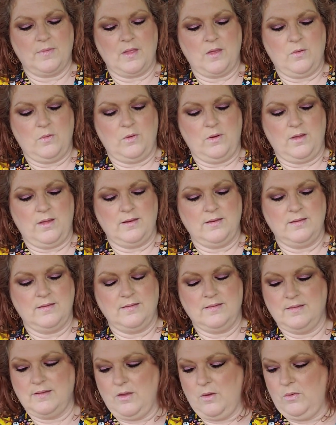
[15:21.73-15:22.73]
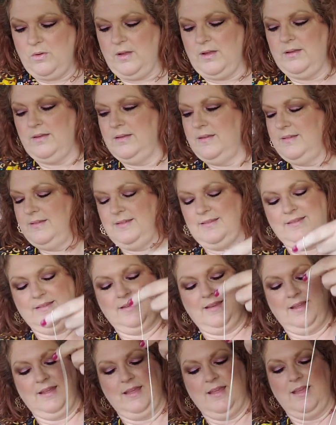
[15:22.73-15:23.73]
Hold on. Hold on.
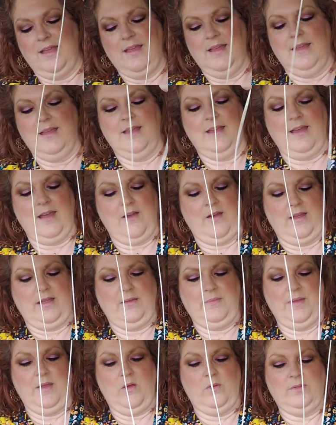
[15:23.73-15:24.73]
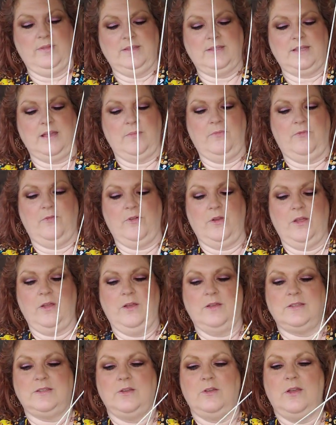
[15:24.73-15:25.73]
All right, let me hold this up for
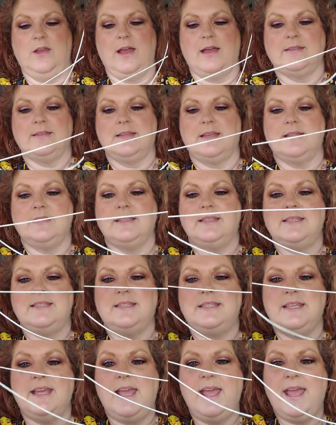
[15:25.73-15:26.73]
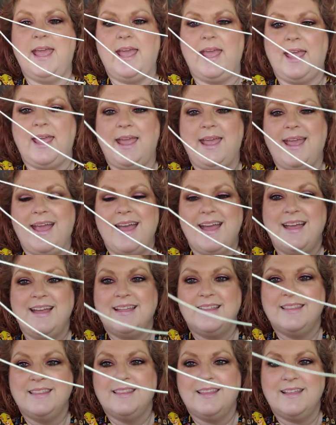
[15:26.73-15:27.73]
you so you guys can see.
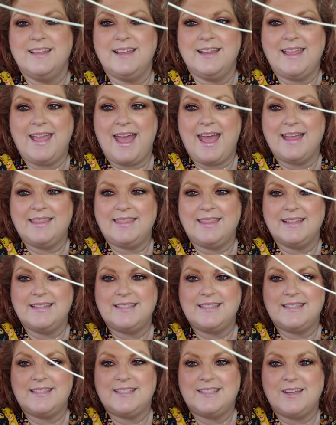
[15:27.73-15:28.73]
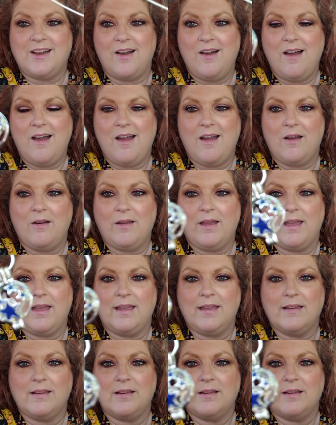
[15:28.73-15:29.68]
Look at the star. Okay.